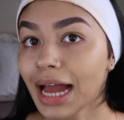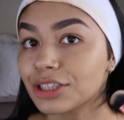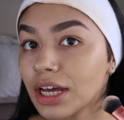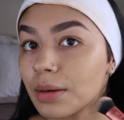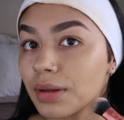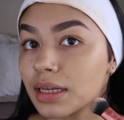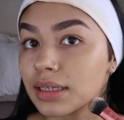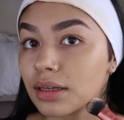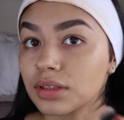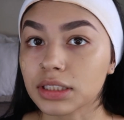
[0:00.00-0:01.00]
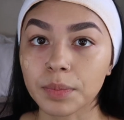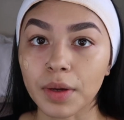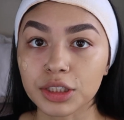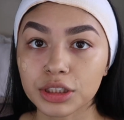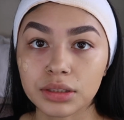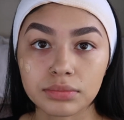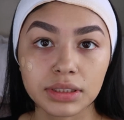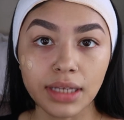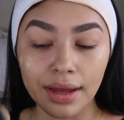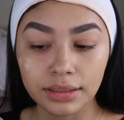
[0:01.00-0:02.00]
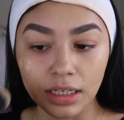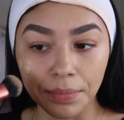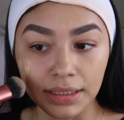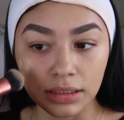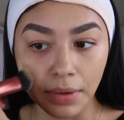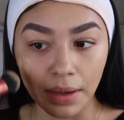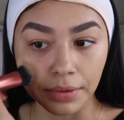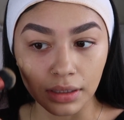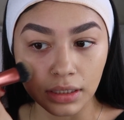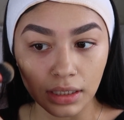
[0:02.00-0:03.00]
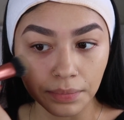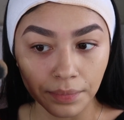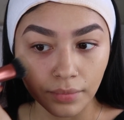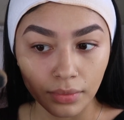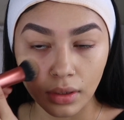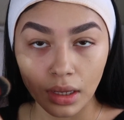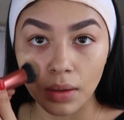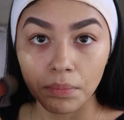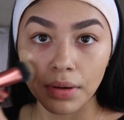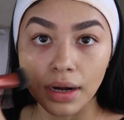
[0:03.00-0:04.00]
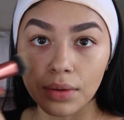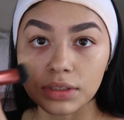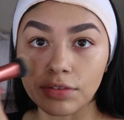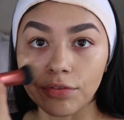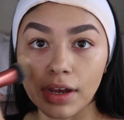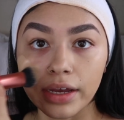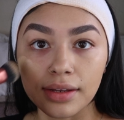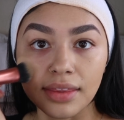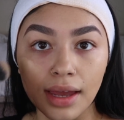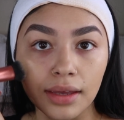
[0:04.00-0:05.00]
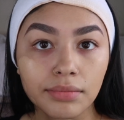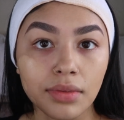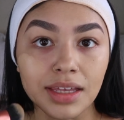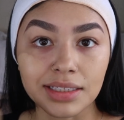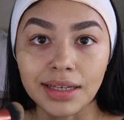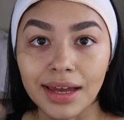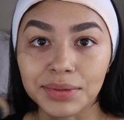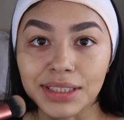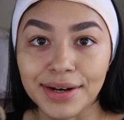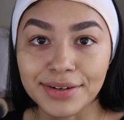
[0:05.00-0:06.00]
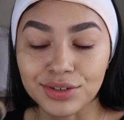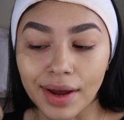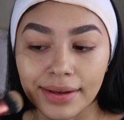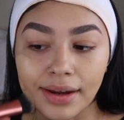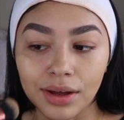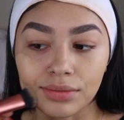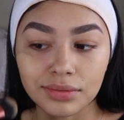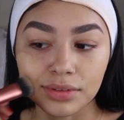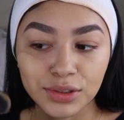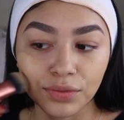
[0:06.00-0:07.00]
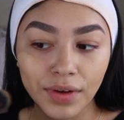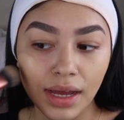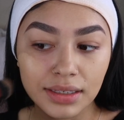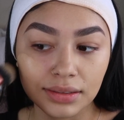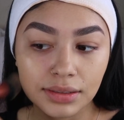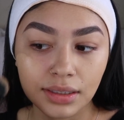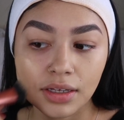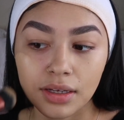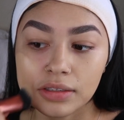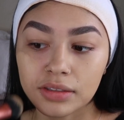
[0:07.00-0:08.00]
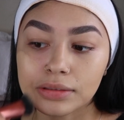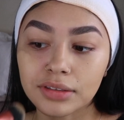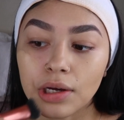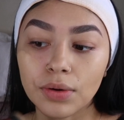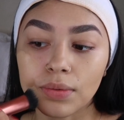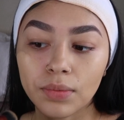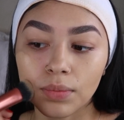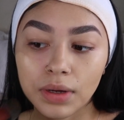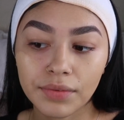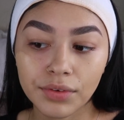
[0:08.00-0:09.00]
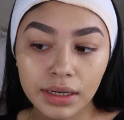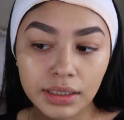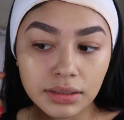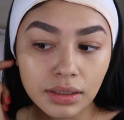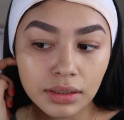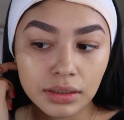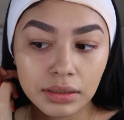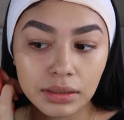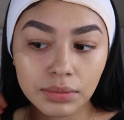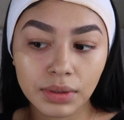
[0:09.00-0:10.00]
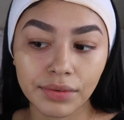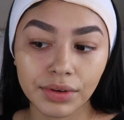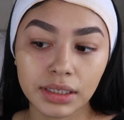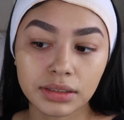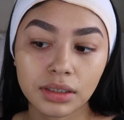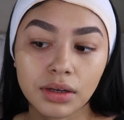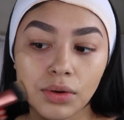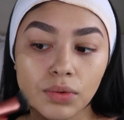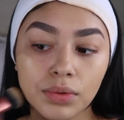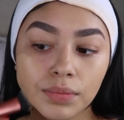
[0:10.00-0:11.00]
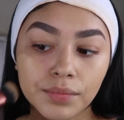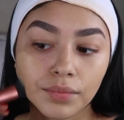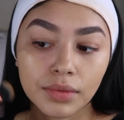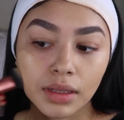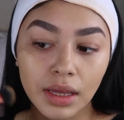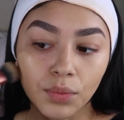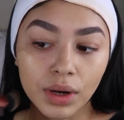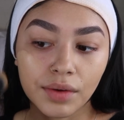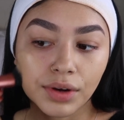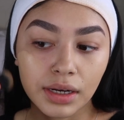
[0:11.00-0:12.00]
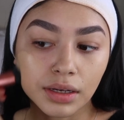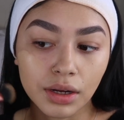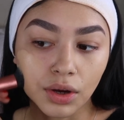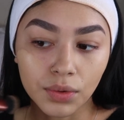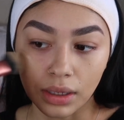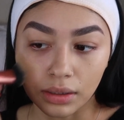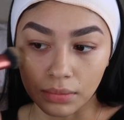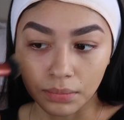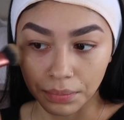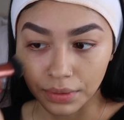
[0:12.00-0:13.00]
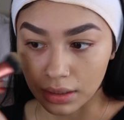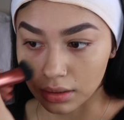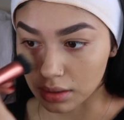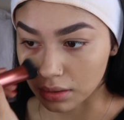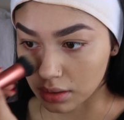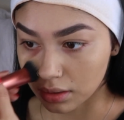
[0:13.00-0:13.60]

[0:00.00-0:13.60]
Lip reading: I try to blend out the sponge side to the best of my ability, but I was afraid that this side was gonna dry down too fast. So whatever I need to go, like wherever I need to go and blend